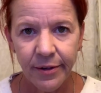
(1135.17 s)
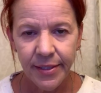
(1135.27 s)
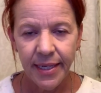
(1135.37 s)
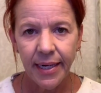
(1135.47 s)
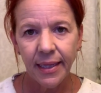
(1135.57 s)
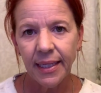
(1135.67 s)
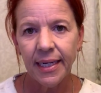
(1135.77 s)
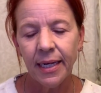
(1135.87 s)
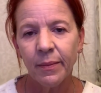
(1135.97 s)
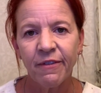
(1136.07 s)
are
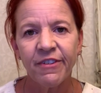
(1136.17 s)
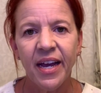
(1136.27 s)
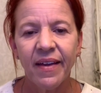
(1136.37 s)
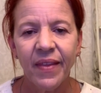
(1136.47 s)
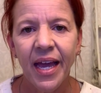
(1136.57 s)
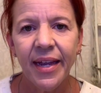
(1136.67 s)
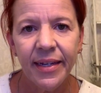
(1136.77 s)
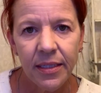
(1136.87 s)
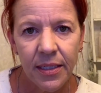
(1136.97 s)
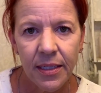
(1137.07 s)
settling in my fine
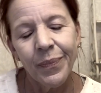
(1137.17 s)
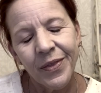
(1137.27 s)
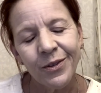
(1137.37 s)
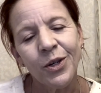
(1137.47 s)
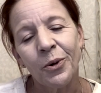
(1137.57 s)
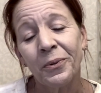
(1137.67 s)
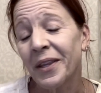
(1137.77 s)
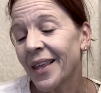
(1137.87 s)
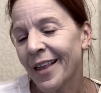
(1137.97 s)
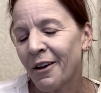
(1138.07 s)
lines. Those aren't
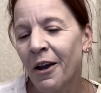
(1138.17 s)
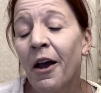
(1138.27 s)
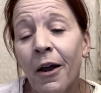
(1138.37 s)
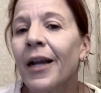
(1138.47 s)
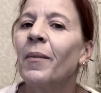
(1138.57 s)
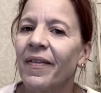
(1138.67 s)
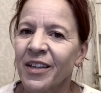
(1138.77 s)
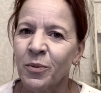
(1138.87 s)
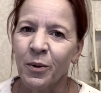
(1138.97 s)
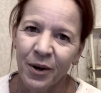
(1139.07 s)
really that. Come on,
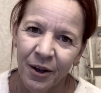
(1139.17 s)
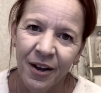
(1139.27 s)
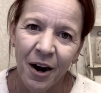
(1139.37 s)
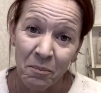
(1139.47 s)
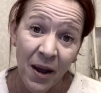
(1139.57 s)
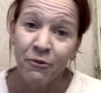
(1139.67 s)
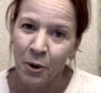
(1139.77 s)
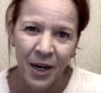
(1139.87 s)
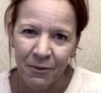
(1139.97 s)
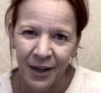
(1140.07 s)
let's be real. My
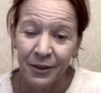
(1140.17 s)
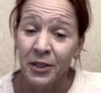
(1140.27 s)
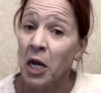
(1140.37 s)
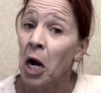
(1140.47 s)
forehead wrinkles